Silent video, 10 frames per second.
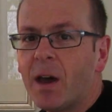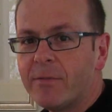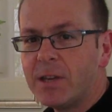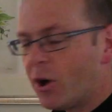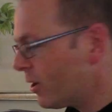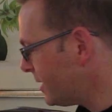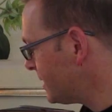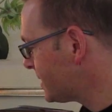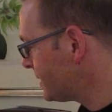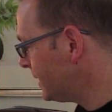of the
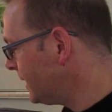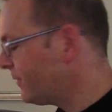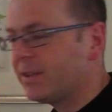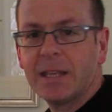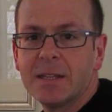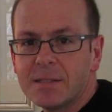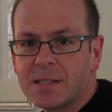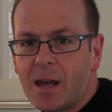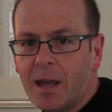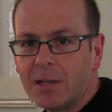artist living
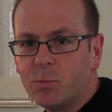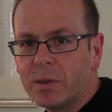inside